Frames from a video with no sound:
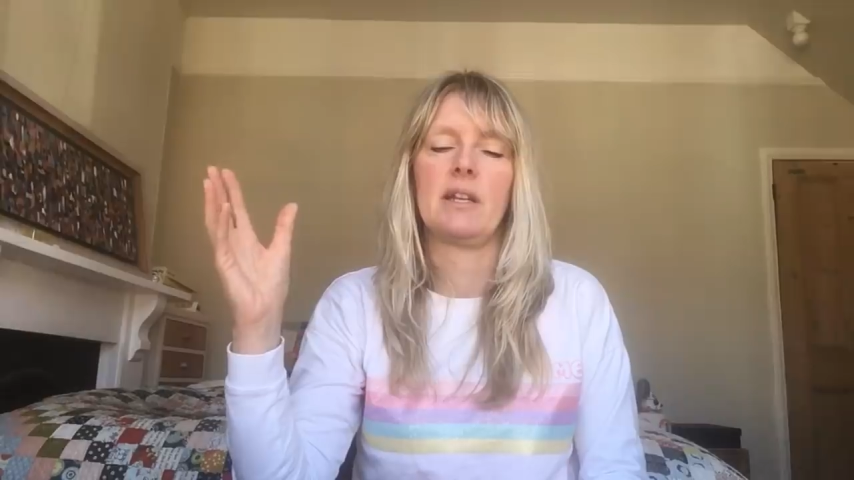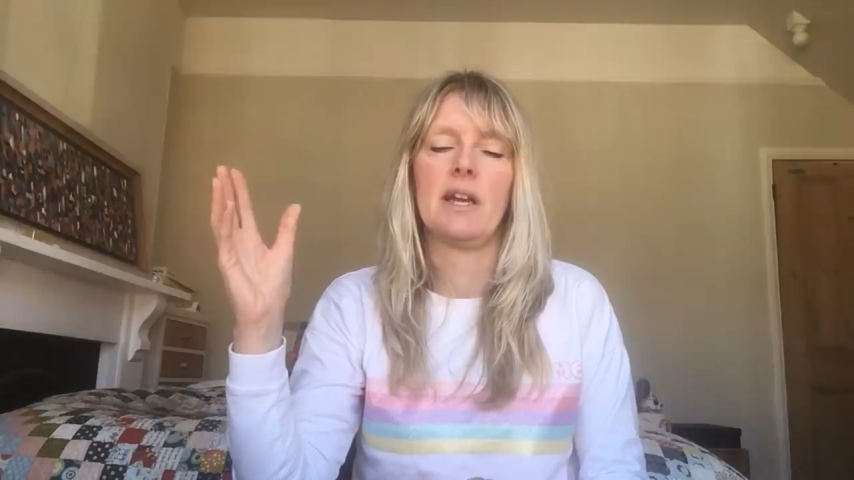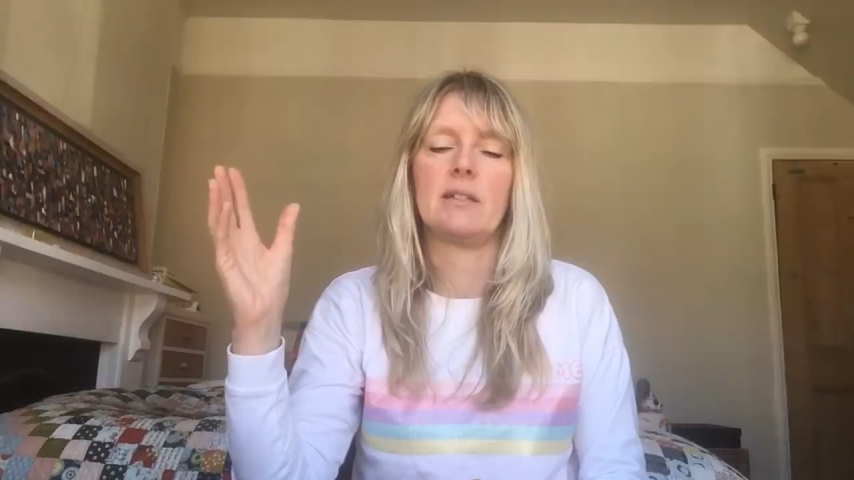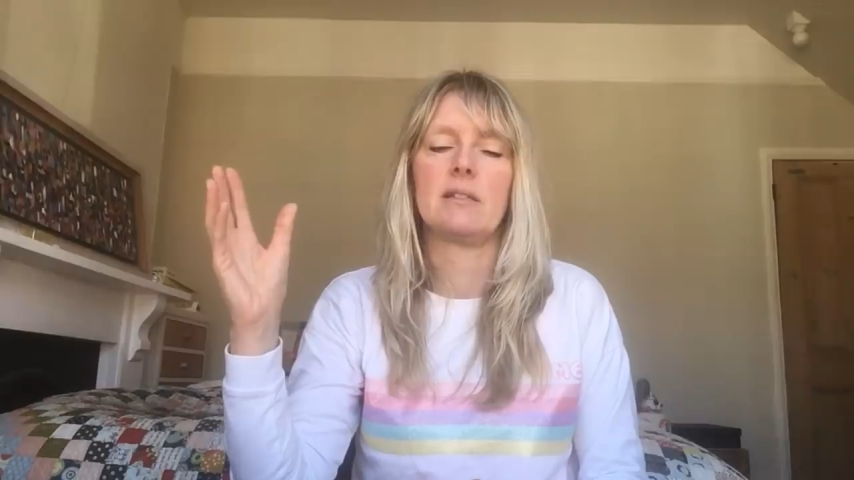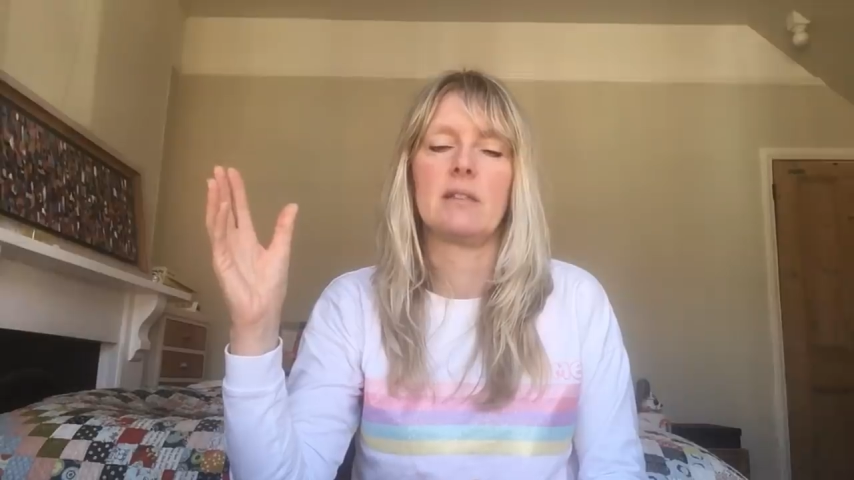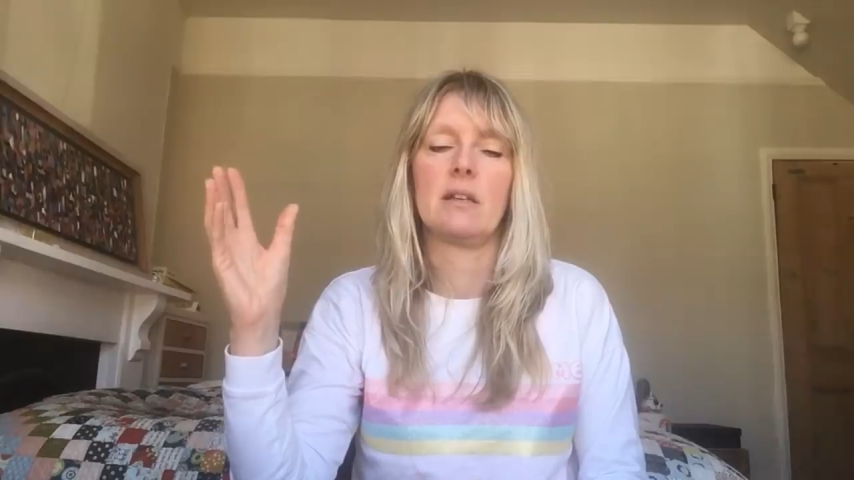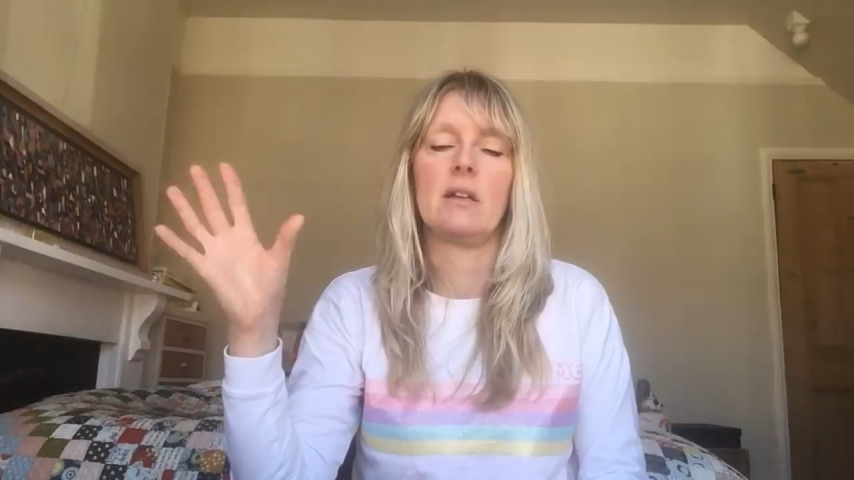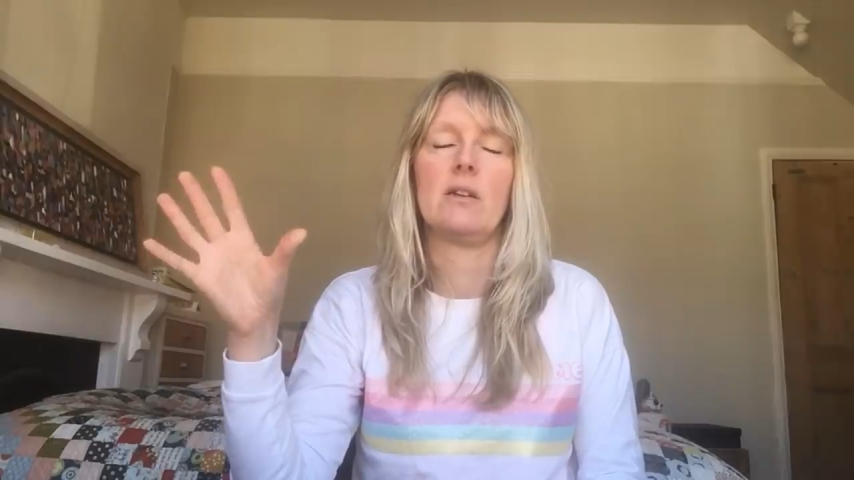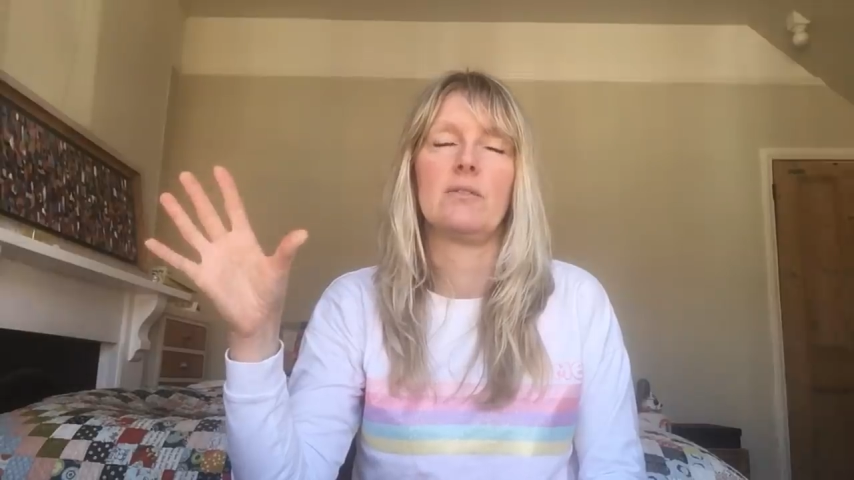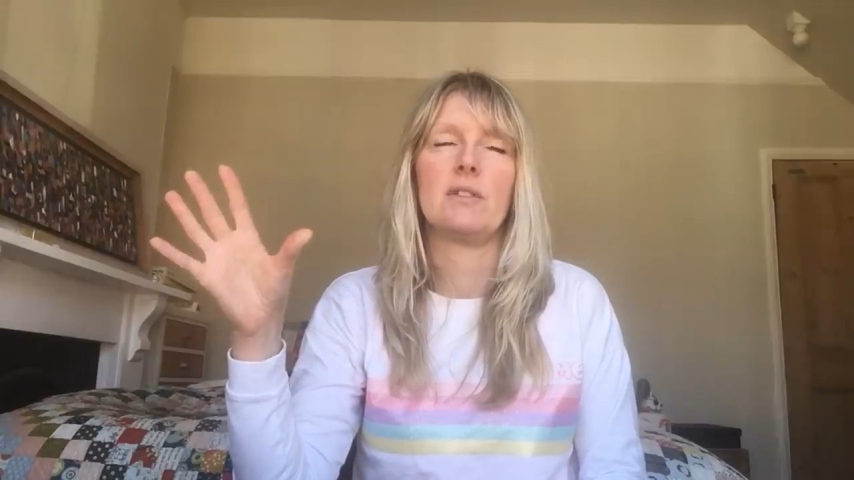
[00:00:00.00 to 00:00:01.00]
in
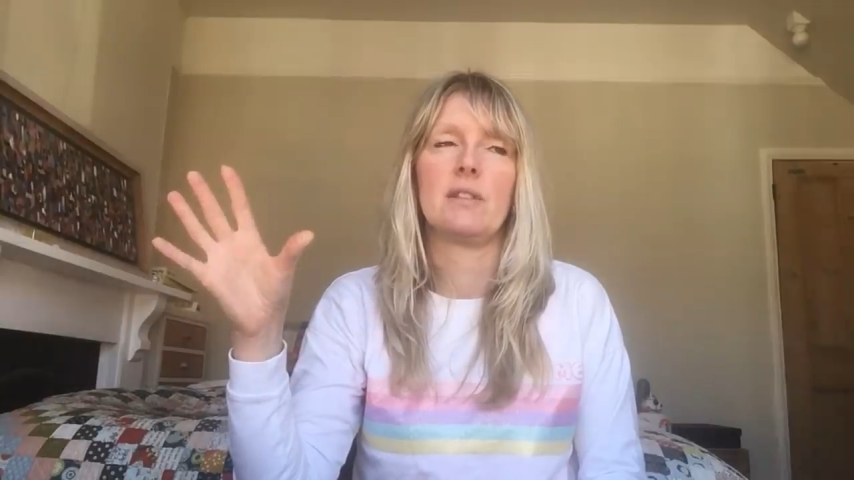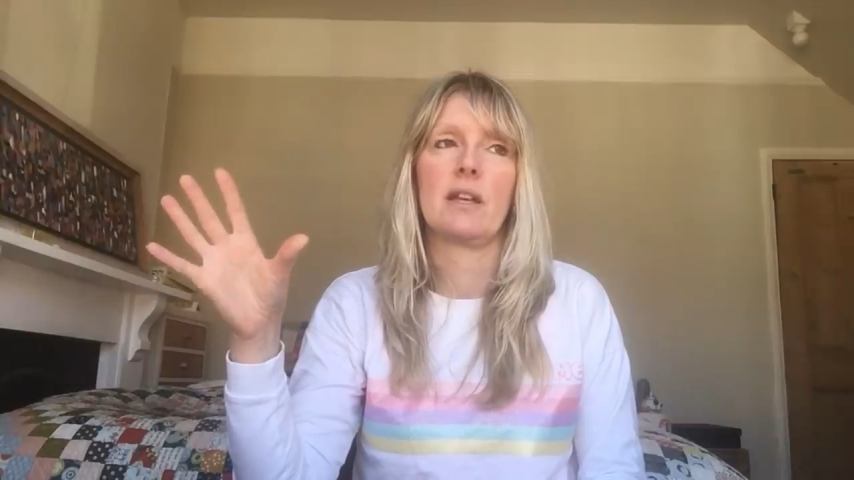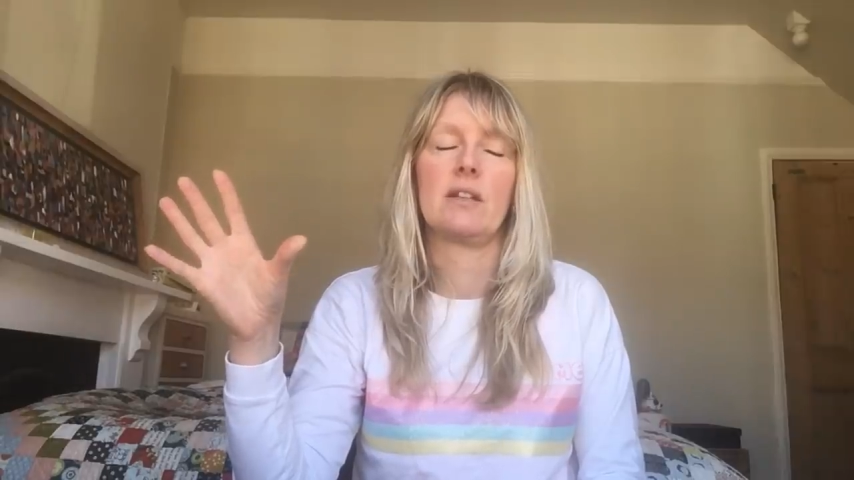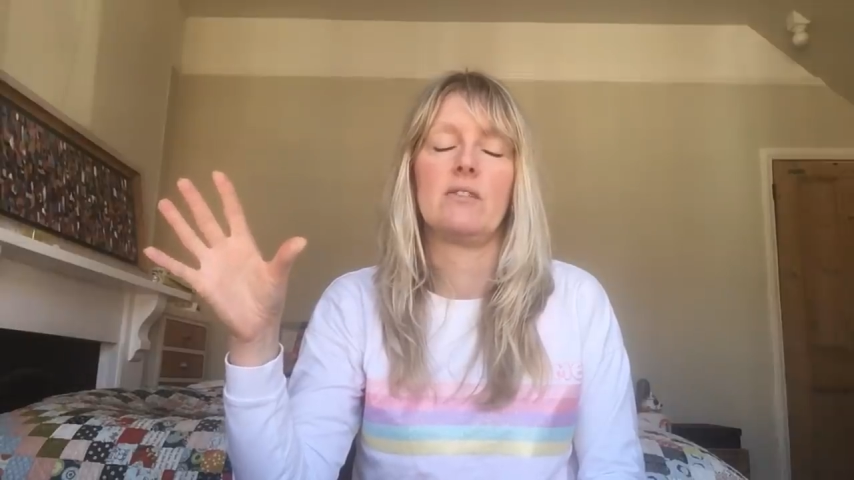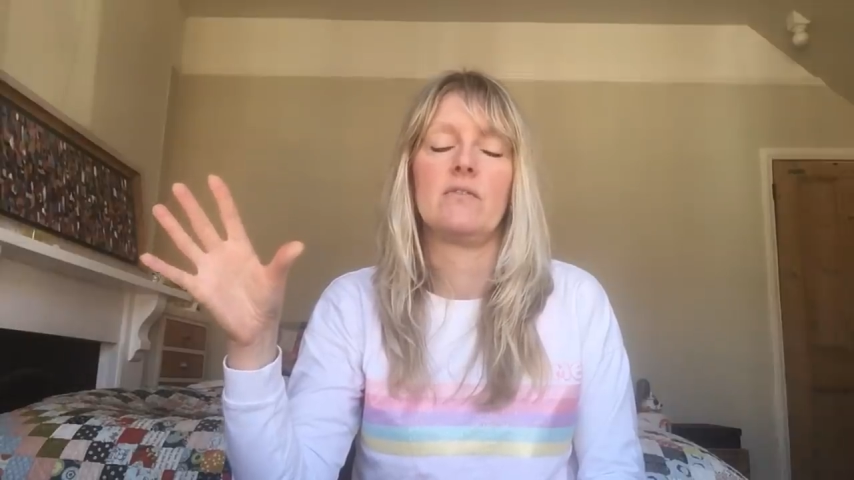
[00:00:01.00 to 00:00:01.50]
Cancer on the second